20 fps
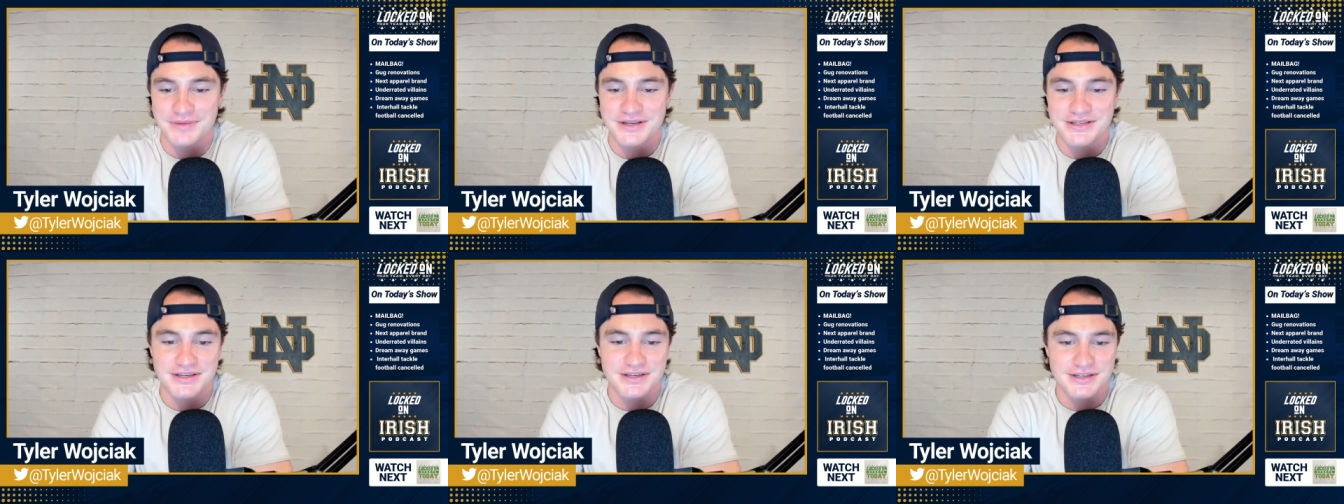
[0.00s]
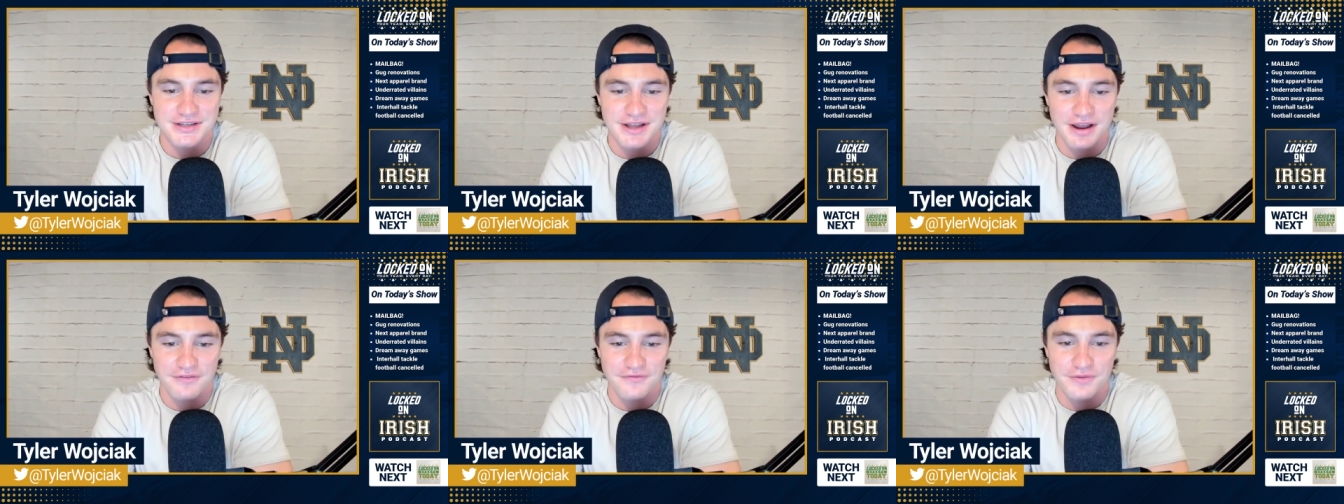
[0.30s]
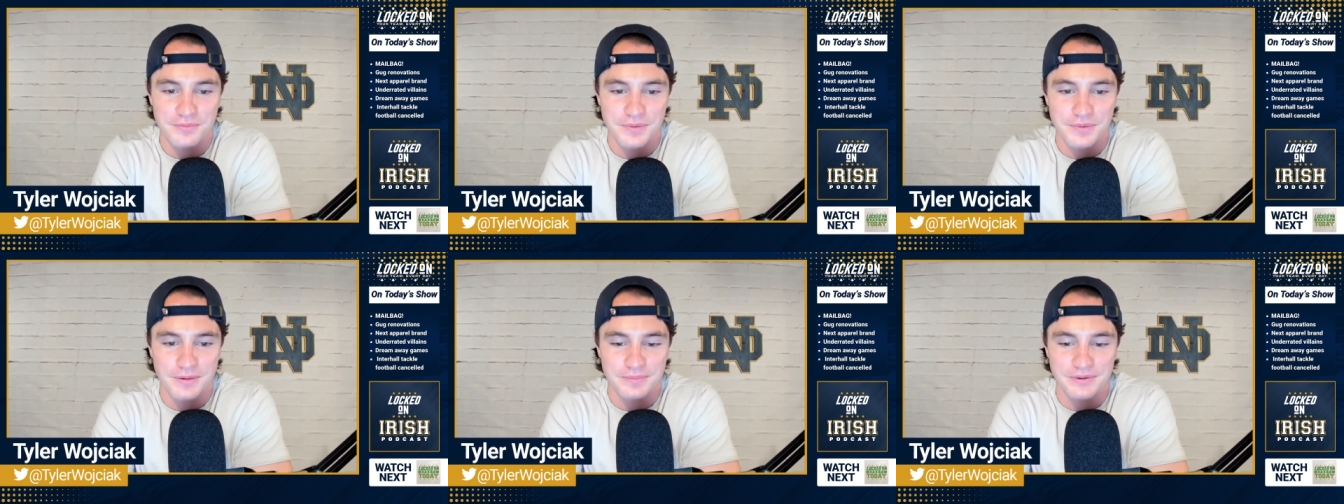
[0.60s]
He's a stud
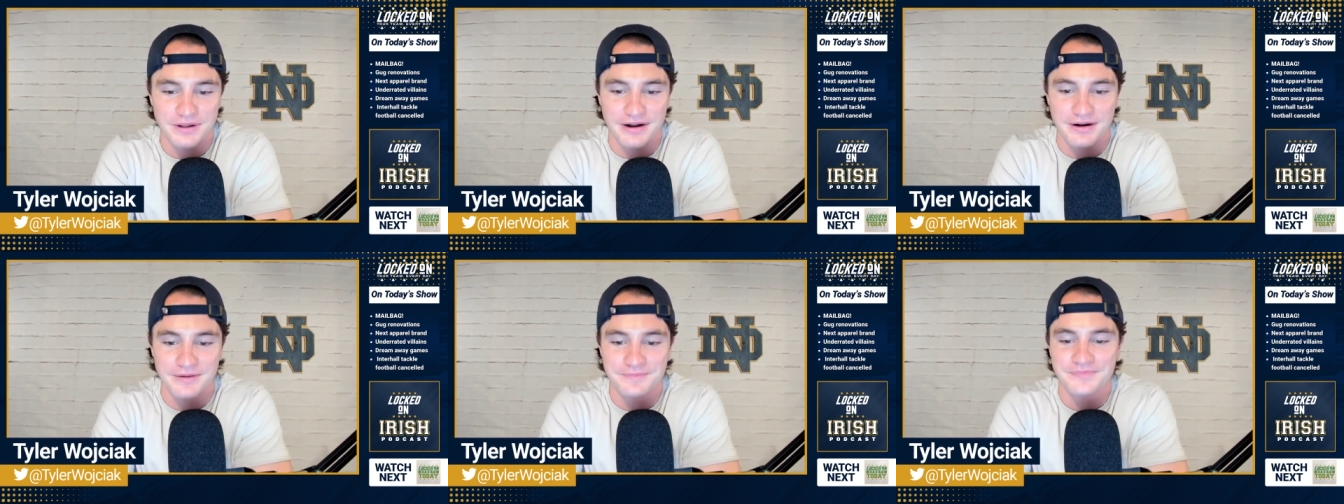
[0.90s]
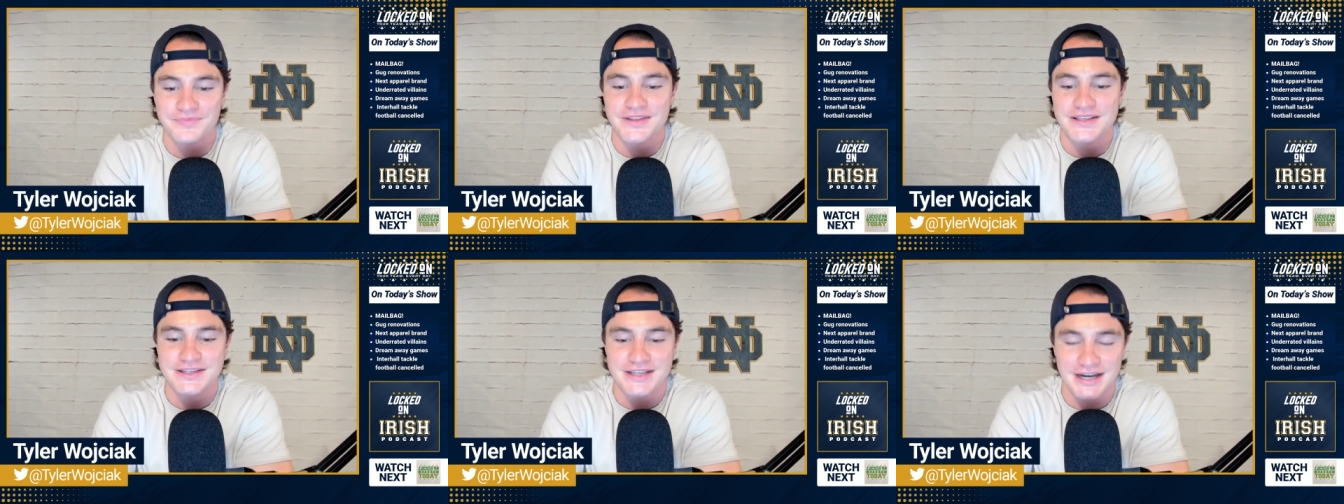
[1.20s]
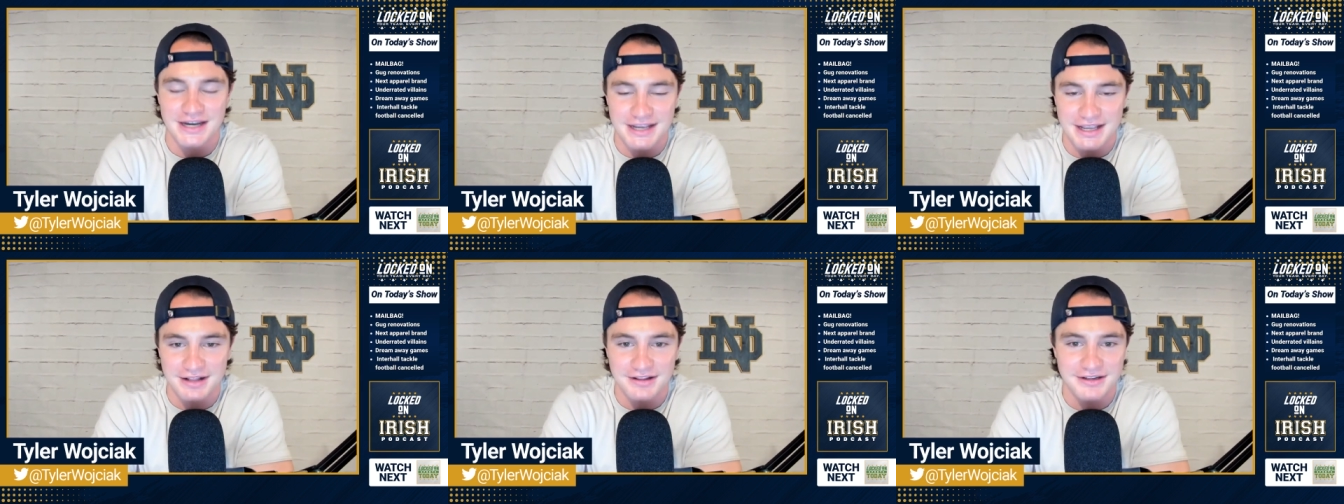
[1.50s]
football player. He's
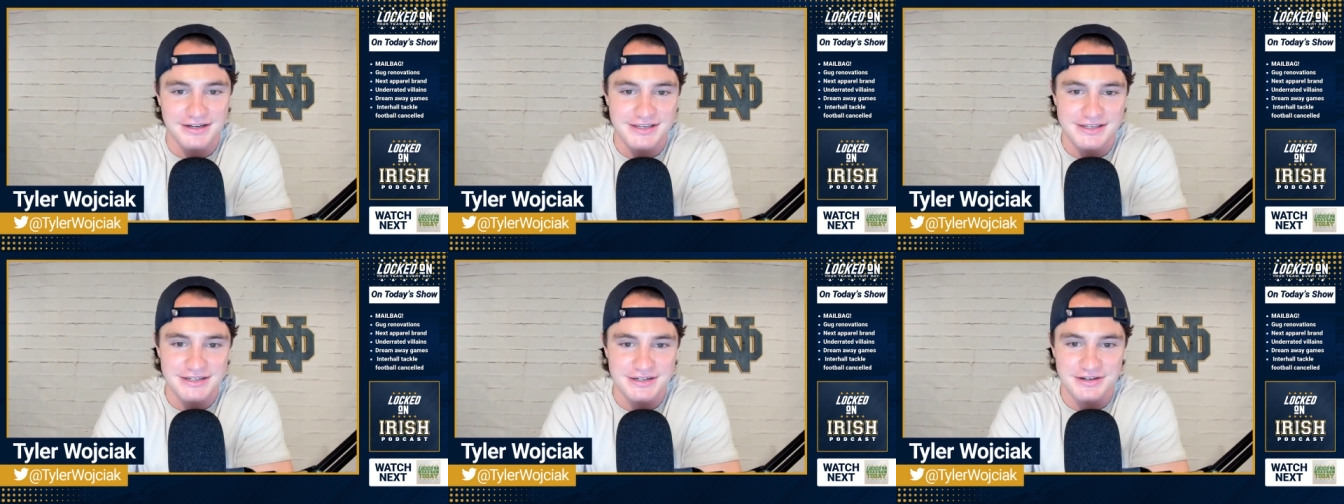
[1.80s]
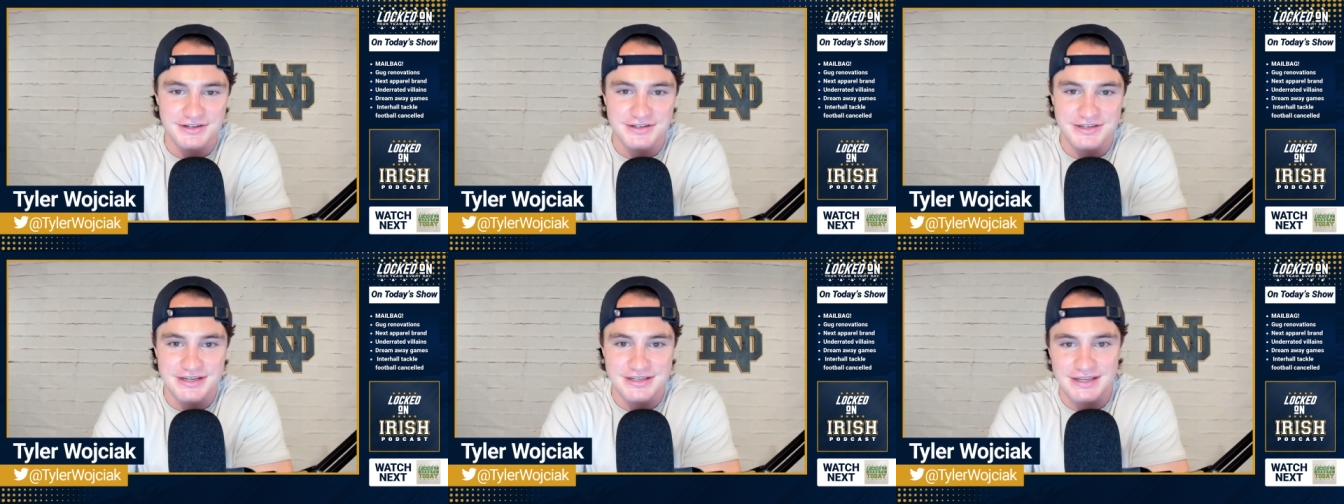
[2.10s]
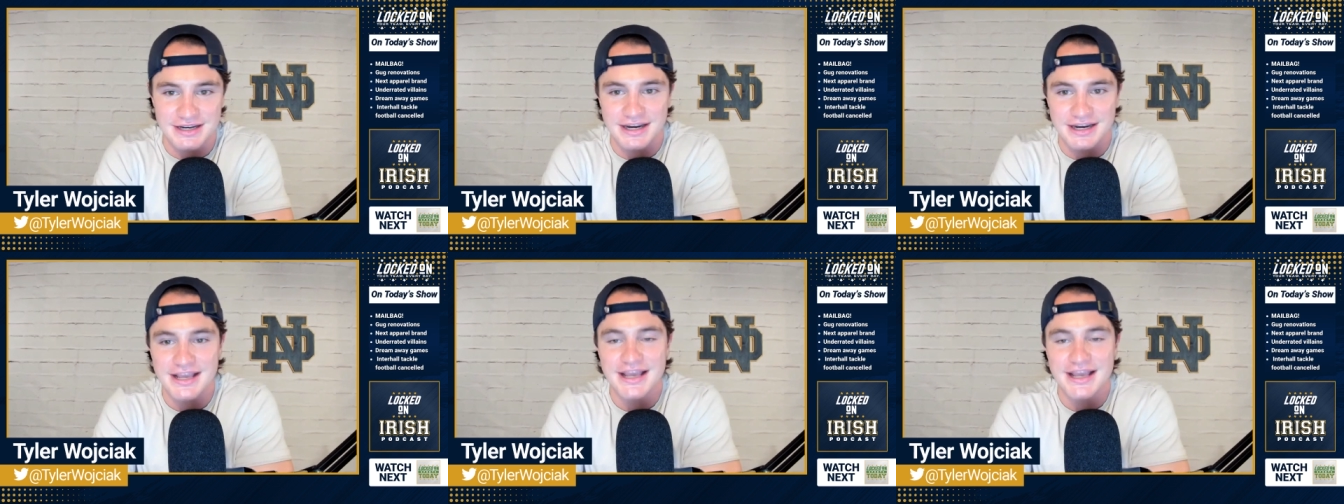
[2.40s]
going to kill it his senior season,